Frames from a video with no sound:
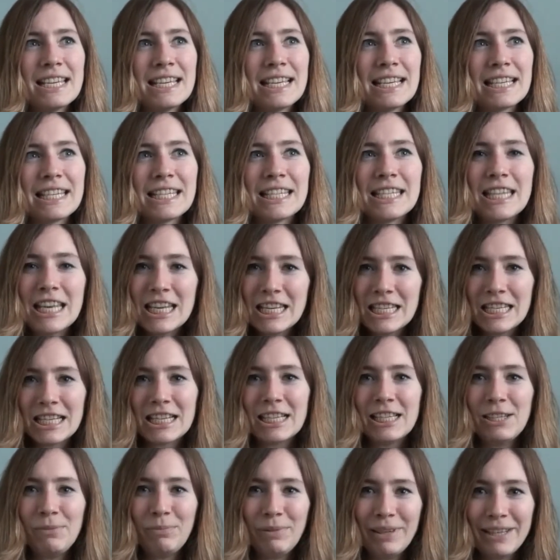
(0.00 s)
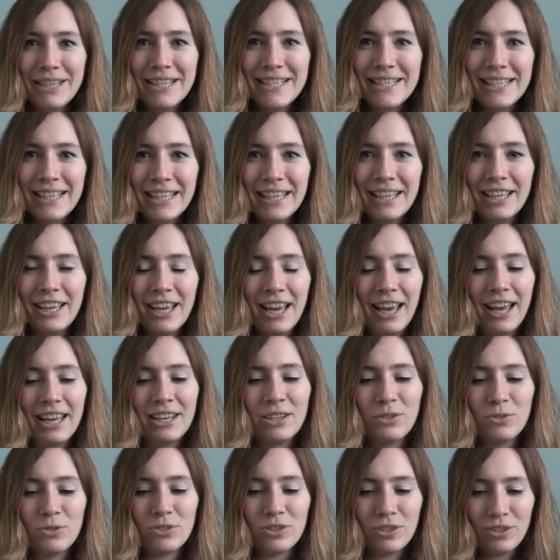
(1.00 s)
aesthetically pleasing
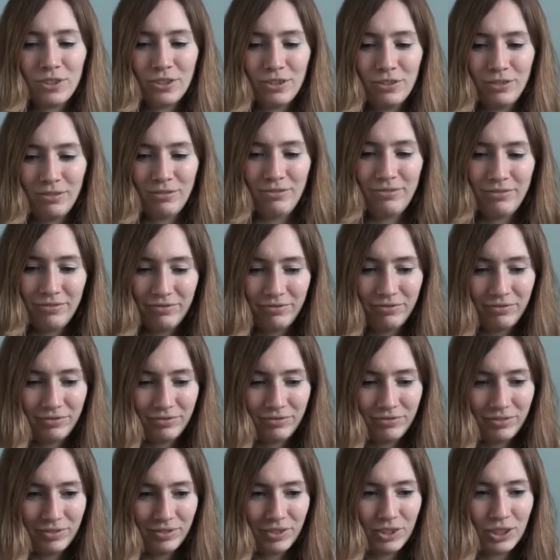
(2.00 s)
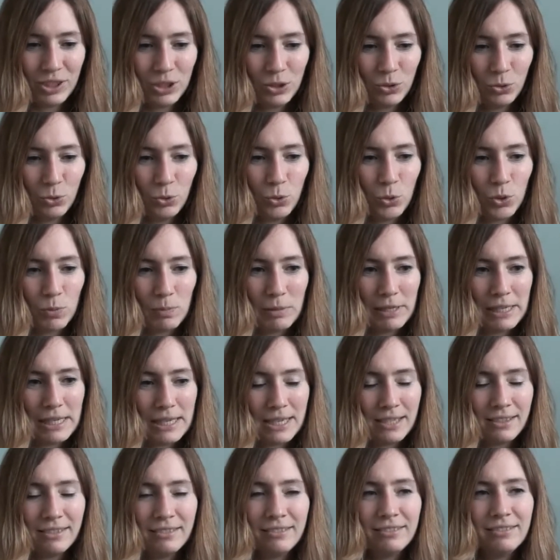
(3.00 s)
and also
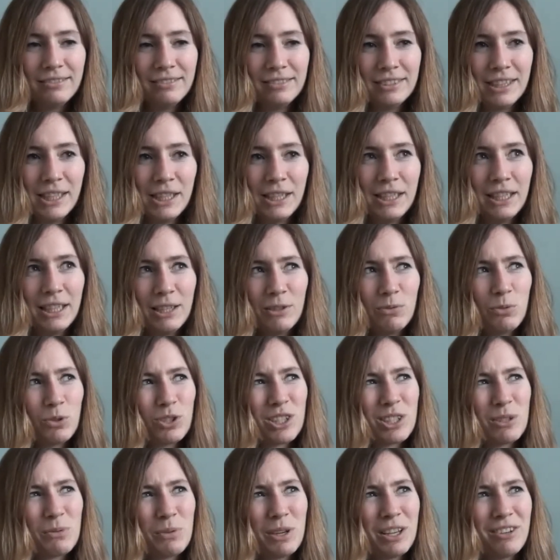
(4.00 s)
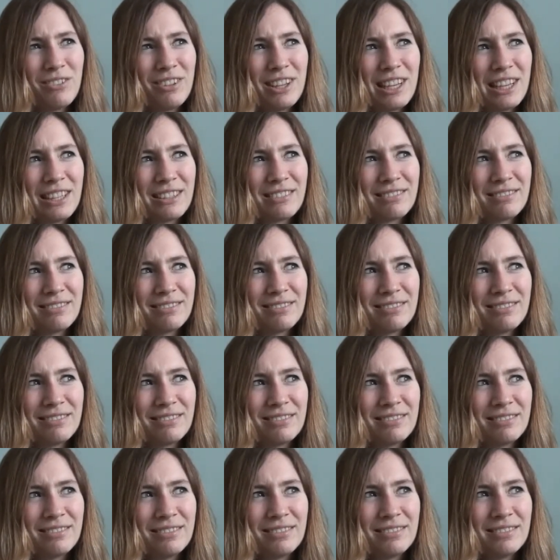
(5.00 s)
audibly, what's the word for that?
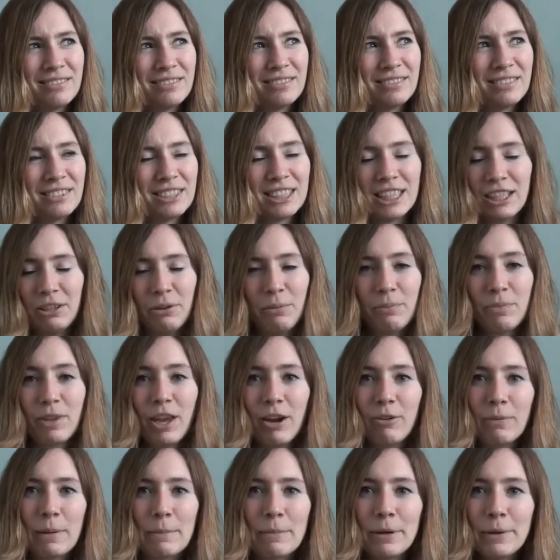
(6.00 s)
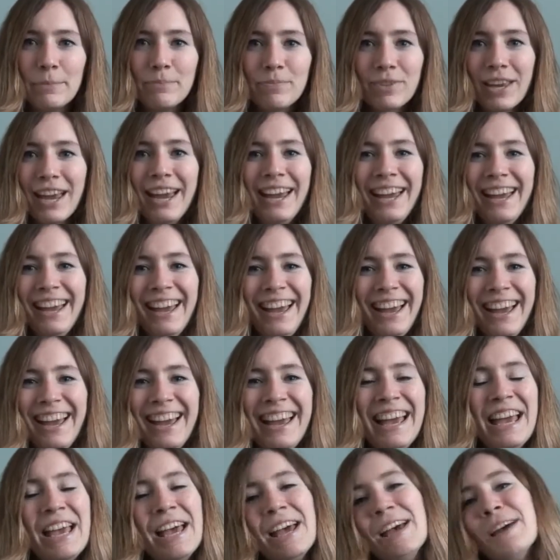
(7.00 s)
I remember.
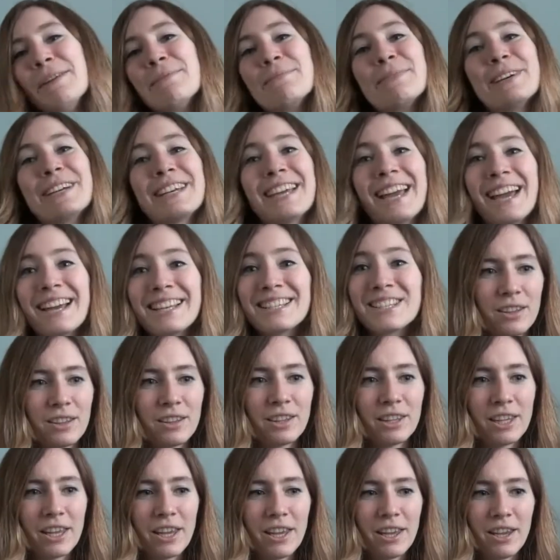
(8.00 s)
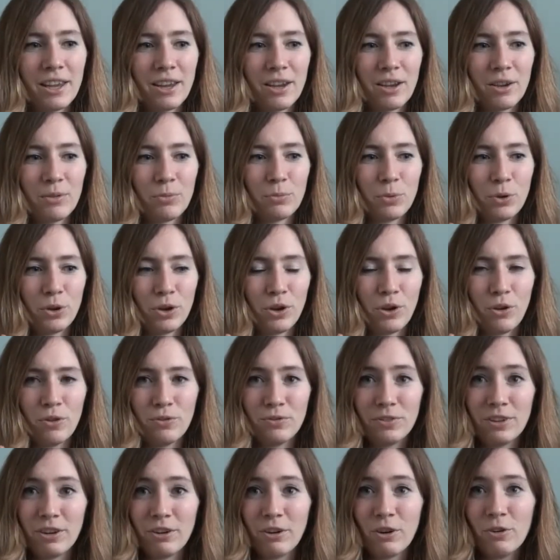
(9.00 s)
But yeah, there
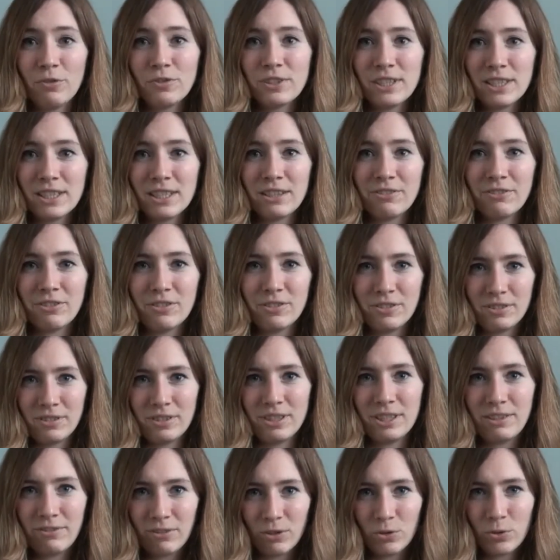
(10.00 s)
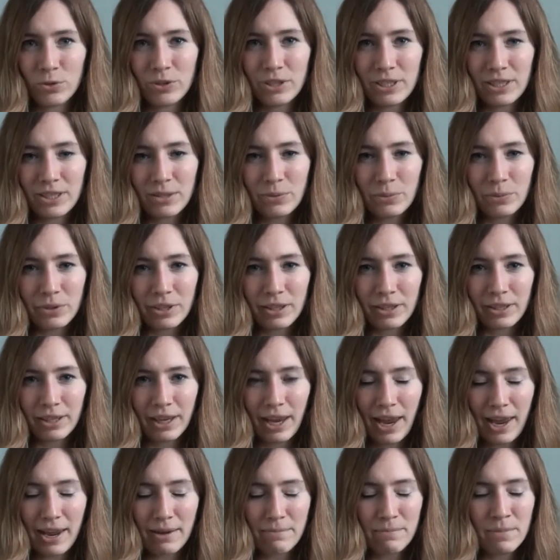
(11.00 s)
are obviously different difficulties within the
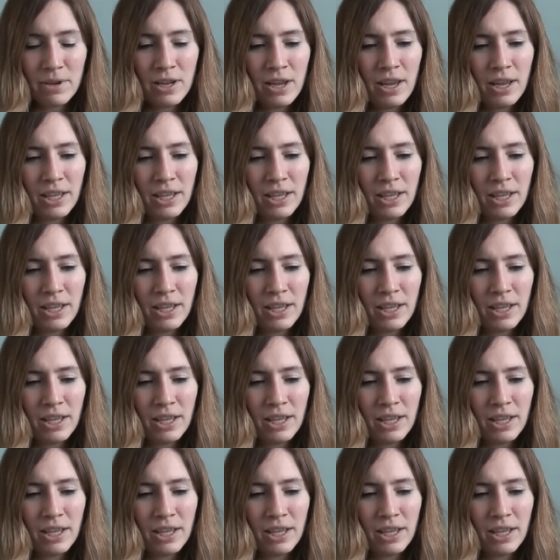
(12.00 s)
game,